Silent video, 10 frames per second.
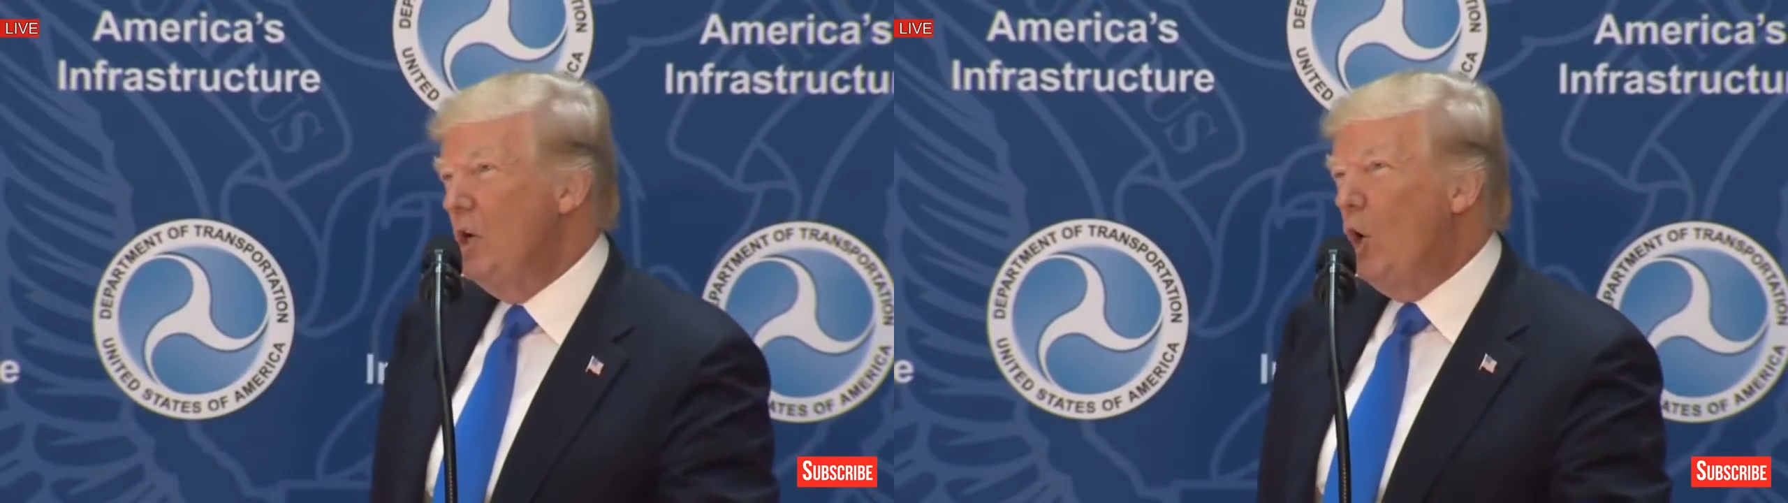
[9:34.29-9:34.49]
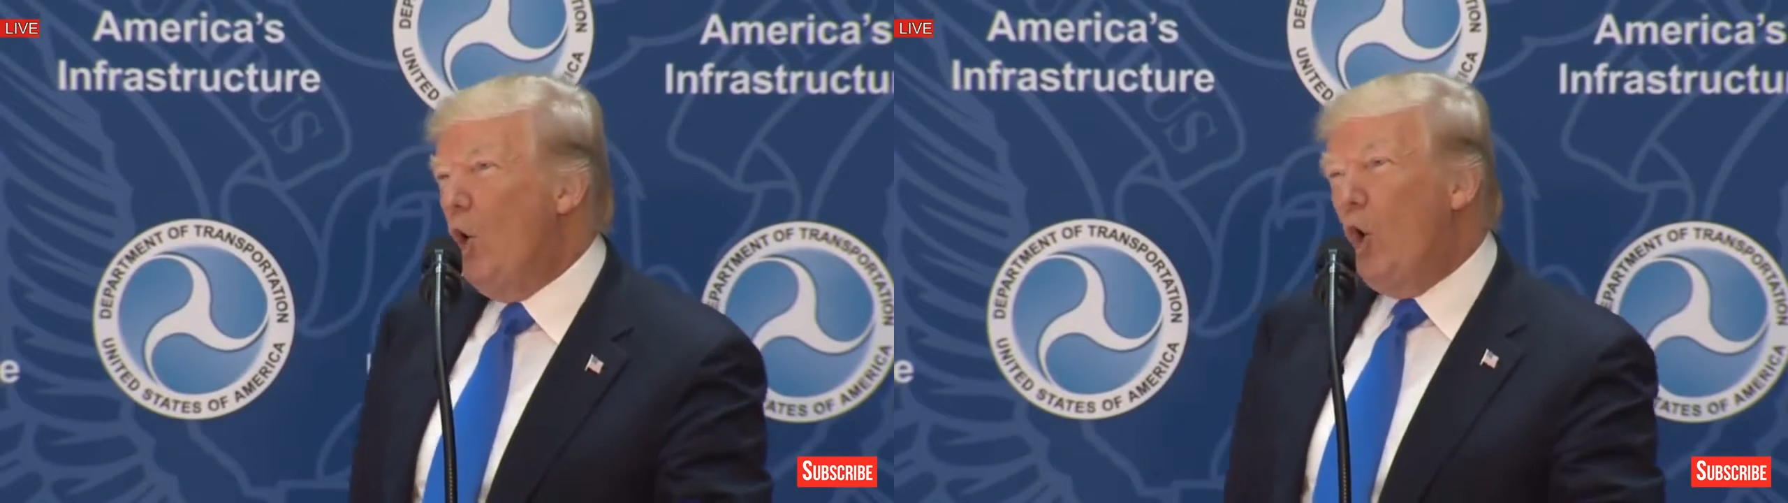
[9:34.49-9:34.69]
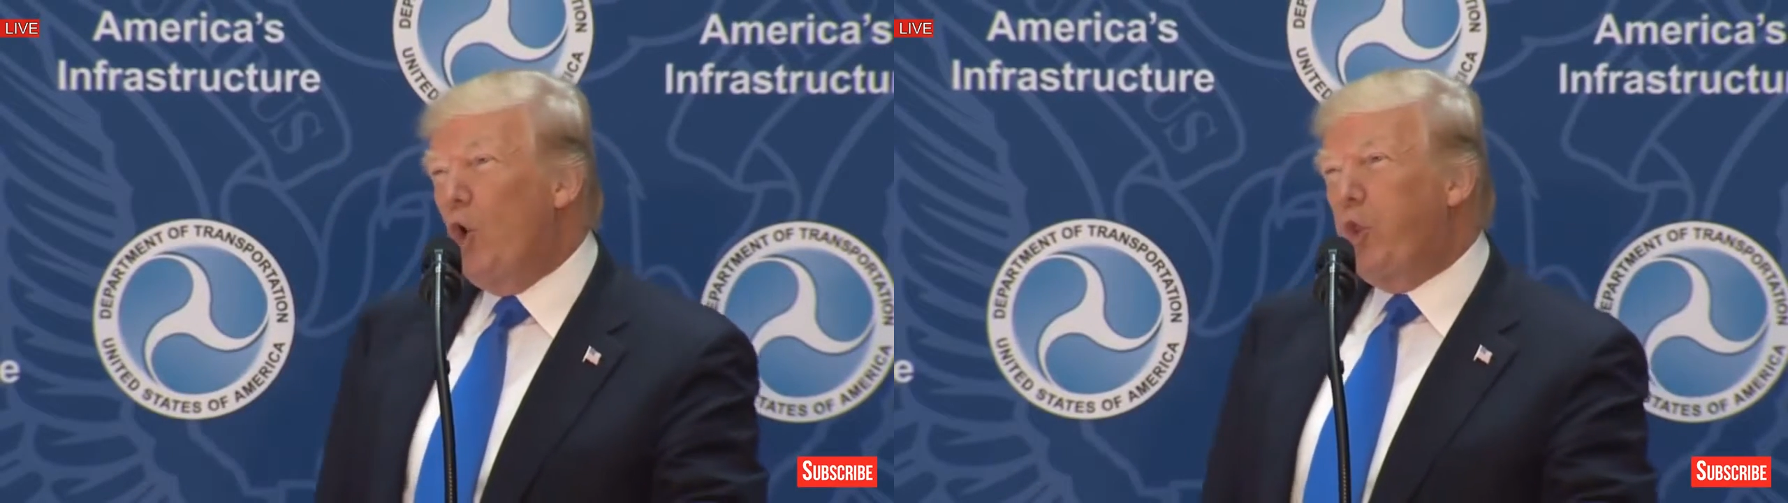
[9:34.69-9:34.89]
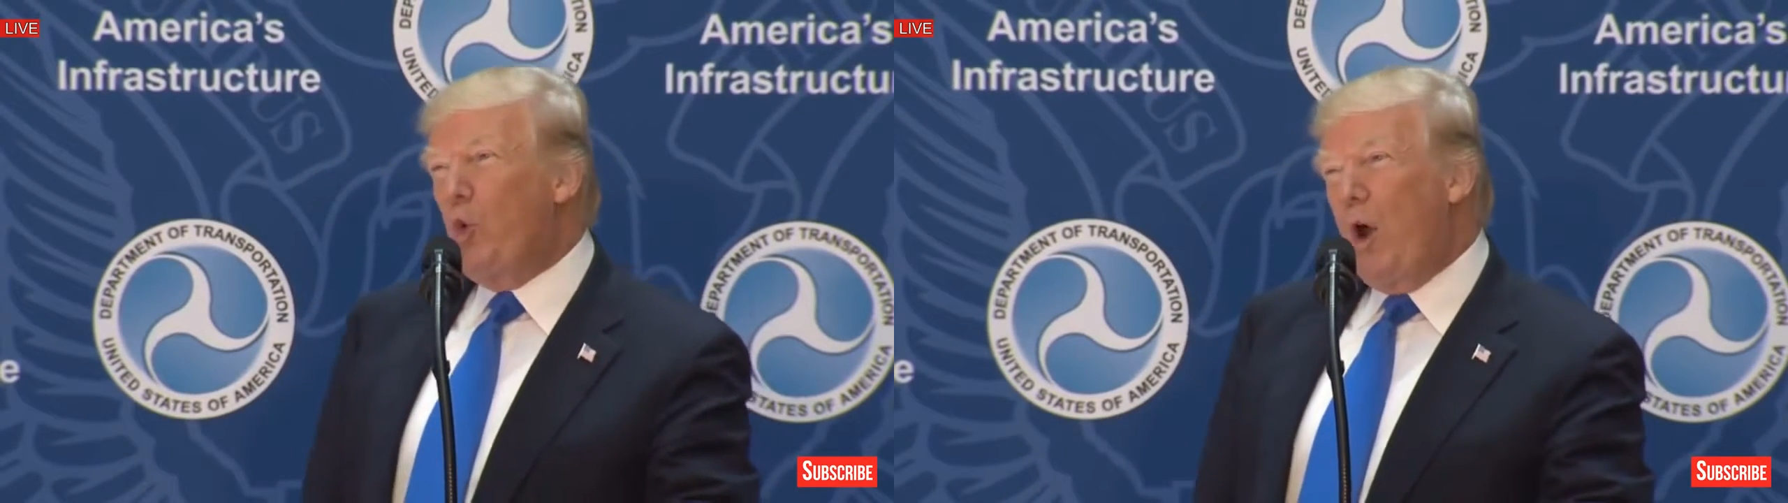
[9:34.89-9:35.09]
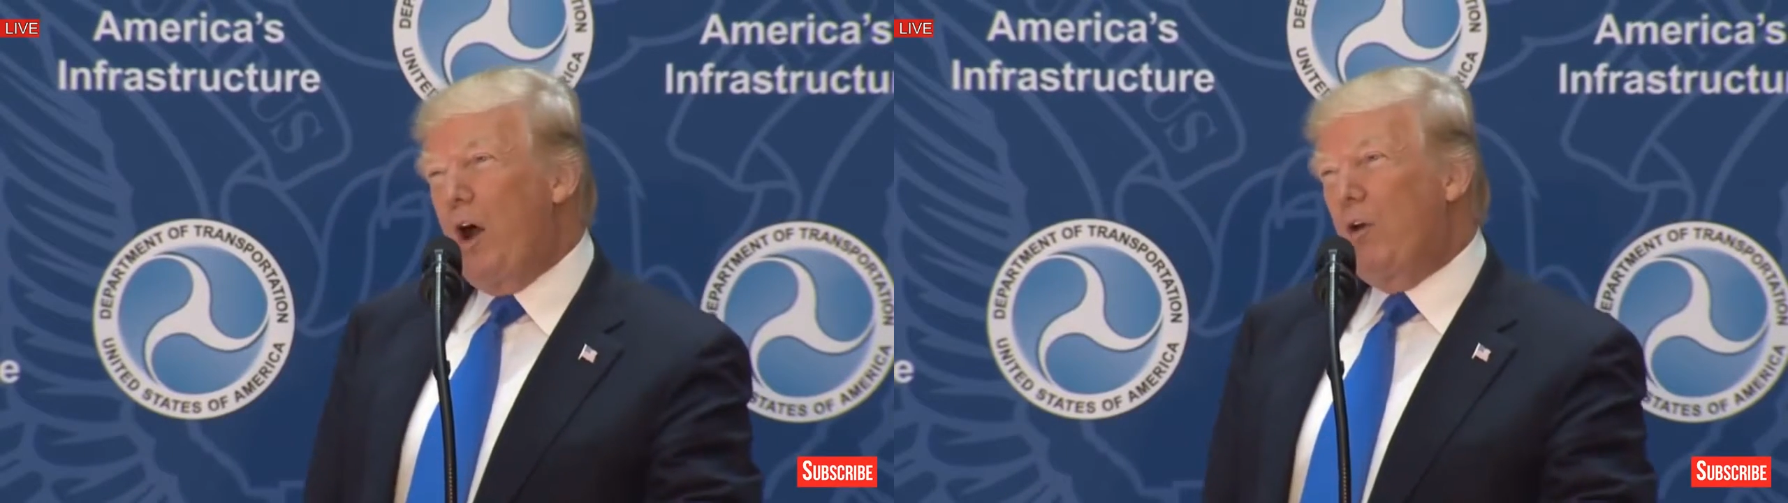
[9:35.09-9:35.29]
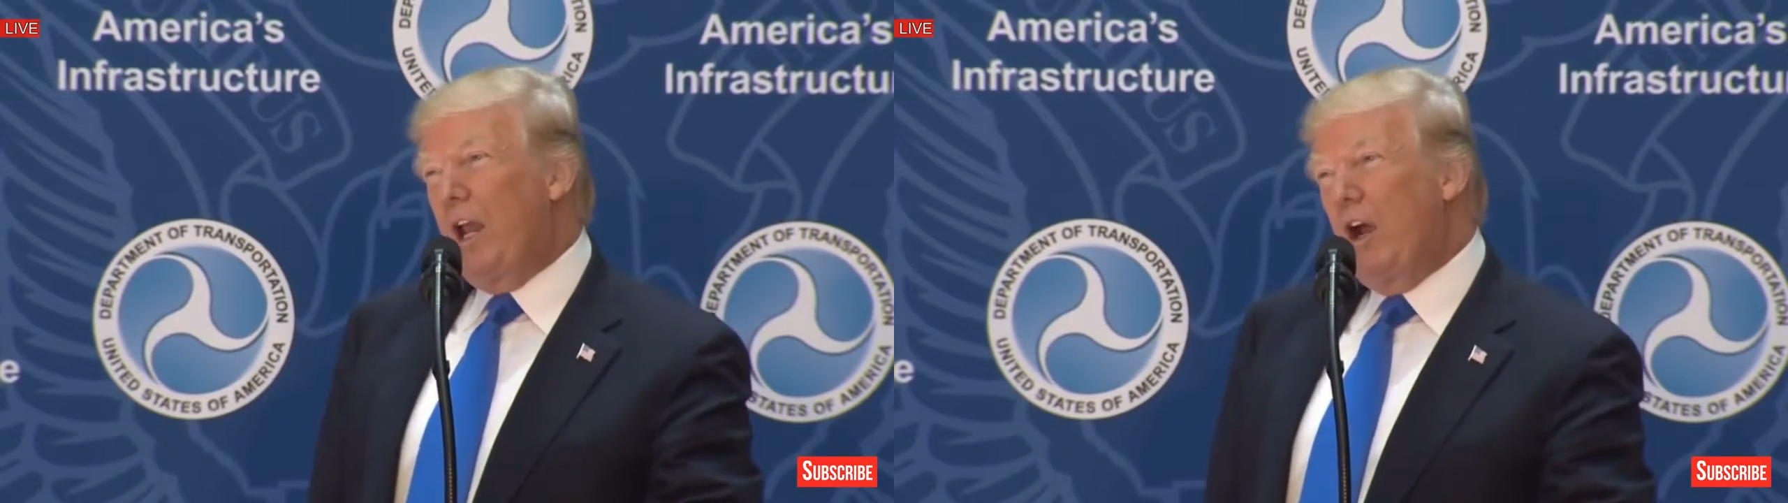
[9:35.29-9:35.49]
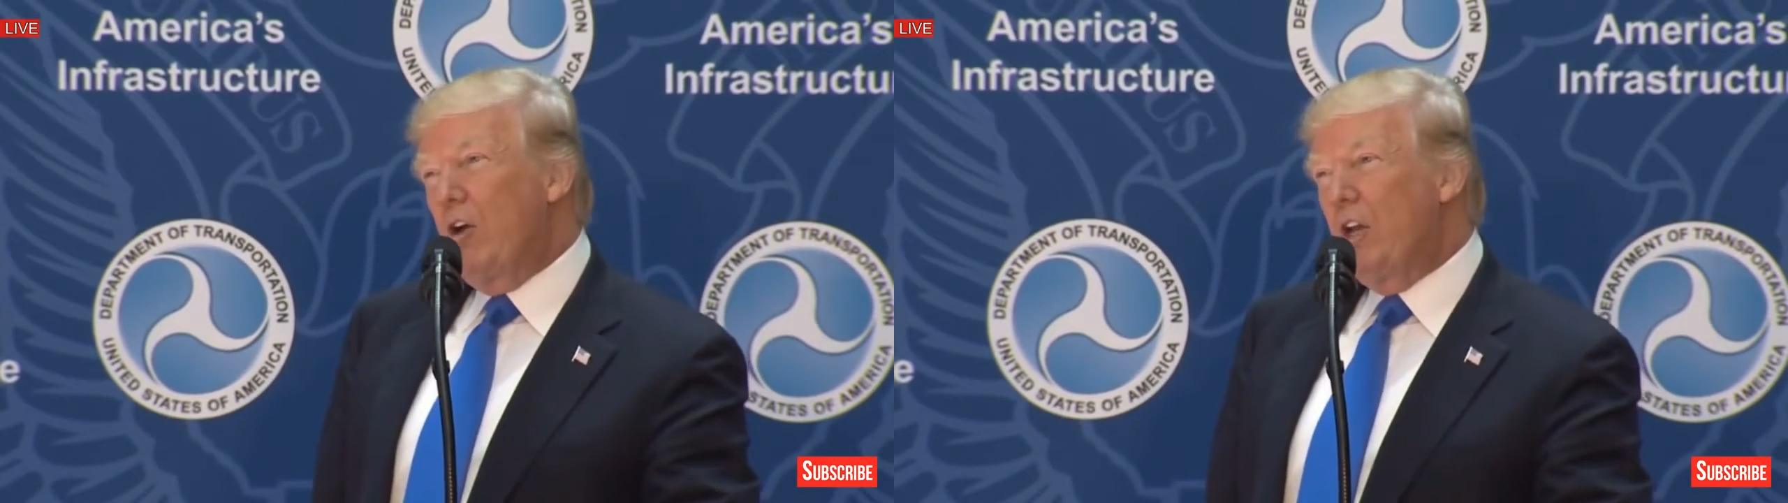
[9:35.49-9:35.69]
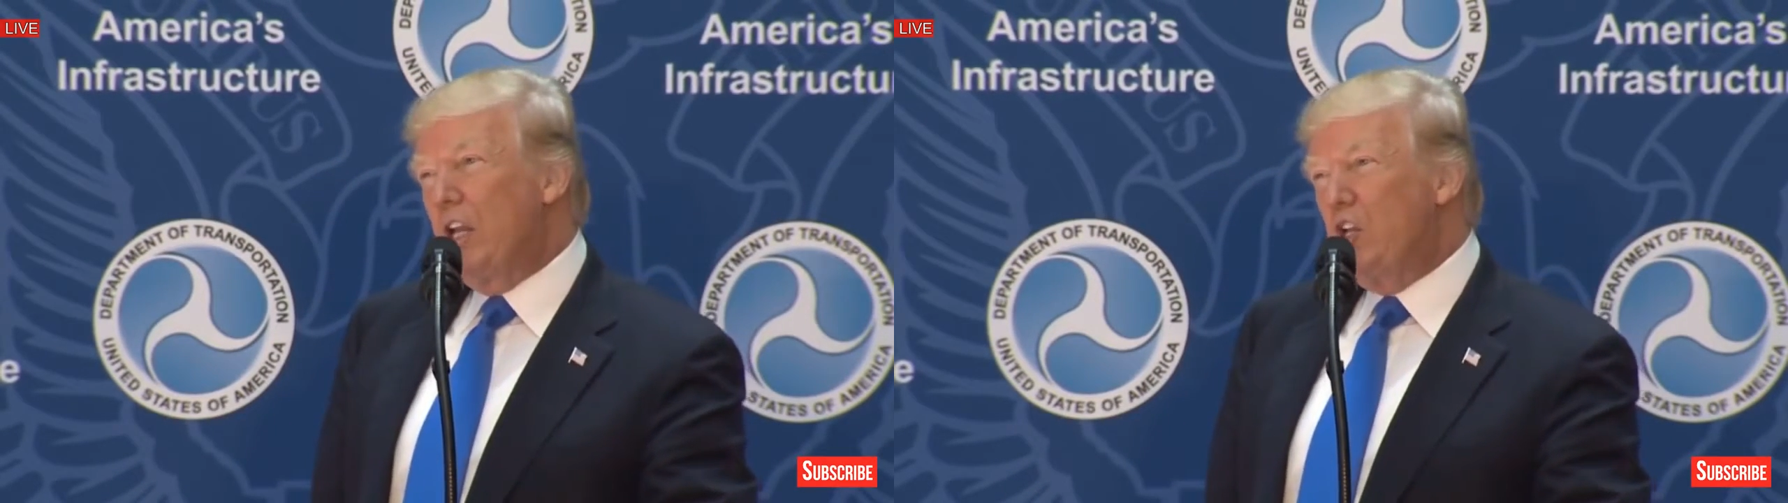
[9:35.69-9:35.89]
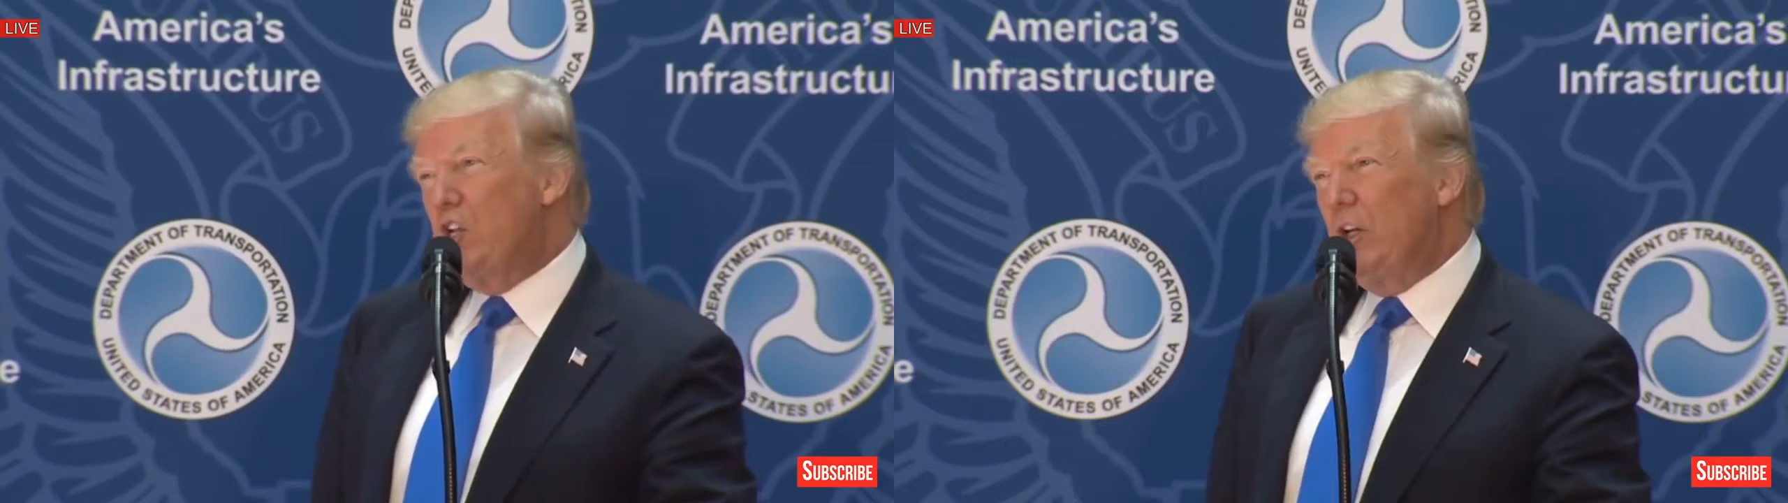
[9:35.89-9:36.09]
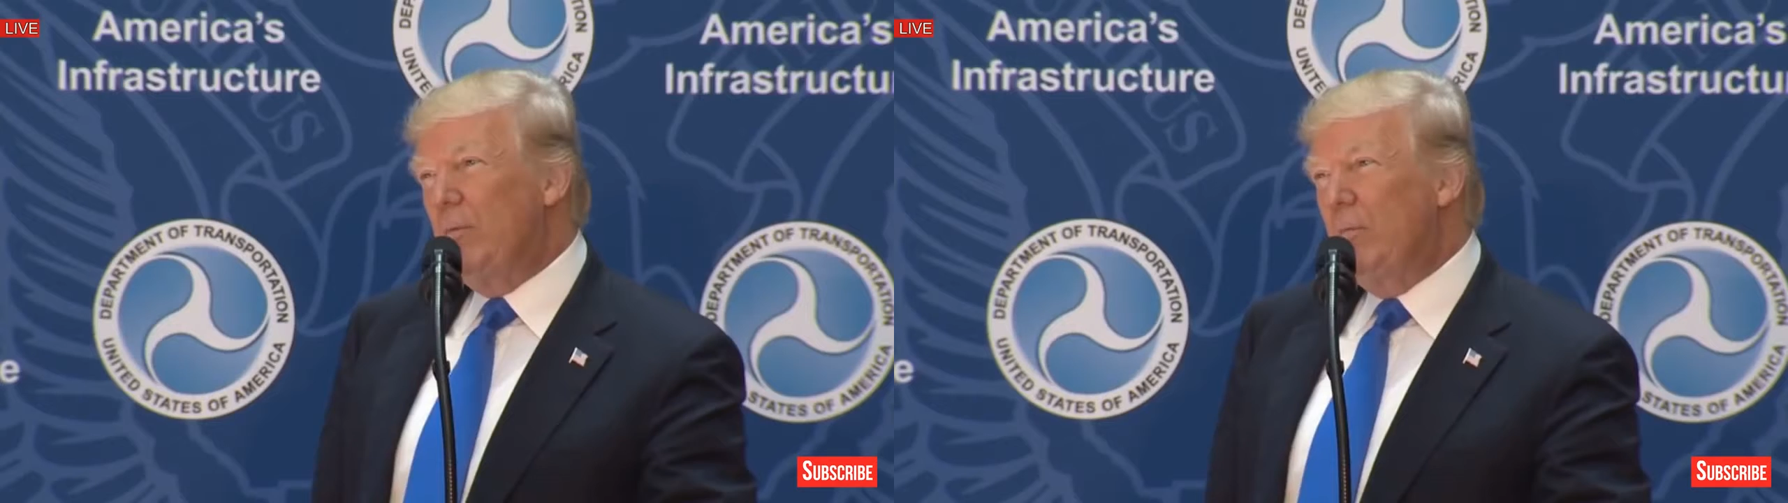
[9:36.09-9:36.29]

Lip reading: all throughout our nation